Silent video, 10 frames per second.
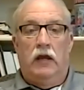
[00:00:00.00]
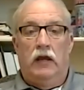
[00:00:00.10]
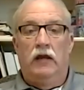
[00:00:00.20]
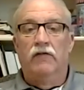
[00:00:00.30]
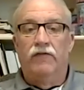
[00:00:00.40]

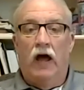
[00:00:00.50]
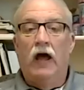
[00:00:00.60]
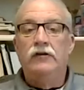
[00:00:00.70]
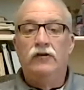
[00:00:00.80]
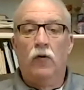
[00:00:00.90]
if I
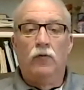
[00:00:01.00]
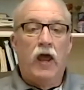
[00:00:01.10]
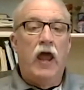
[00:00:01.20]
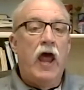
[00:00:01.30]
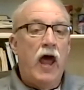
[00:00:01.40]
don't
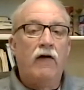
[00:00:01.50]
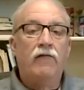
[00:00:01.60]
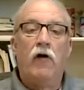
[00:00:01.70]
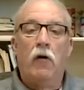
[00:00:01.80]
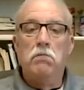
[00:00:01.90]

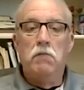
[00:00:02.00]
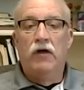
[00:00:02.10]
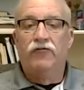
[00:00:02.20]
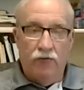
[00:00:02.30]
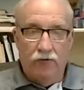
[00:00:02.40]
have
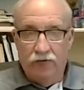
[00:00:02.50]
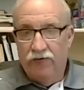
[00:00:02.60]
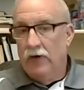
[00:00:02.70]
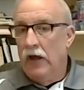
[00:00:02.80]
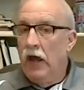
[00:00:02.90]
muscles,
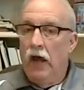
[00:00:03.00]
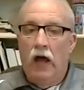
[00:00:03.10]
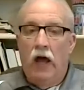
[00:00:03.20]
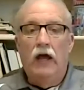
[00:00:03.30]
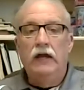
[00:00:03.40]

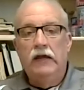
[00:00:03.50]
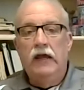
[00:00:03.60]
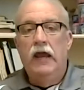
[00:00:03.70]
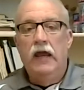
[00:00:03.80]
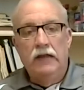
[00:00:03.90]
I
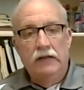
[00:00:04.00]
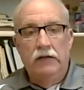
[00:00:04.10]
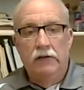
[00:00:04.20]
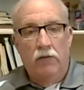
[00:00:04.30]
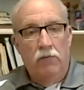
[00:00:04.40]
can't
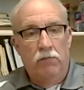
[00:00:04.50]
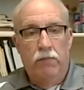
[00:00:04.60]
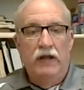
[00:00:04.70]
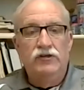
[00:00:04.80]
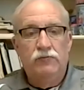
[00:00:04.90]

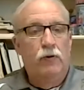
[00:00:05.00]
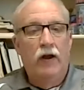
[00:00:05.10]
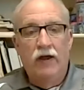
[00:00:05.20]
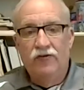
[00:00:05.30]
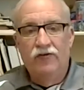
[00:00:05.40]
bench
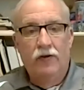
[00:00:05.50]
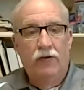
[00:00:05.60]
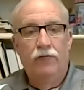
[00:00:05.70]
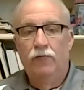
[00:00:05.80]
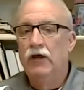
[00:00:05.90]
press
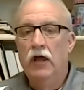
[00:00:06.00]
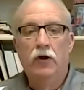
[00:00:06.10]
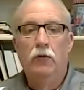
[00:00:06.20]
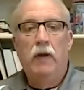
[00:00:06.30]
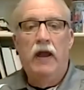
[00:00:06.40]

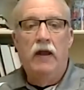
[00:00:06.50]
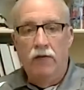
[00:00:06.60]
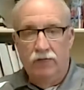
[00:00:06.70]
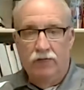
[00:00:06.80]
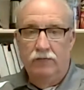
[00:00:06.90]
300
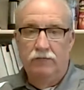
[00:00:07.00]
pounds.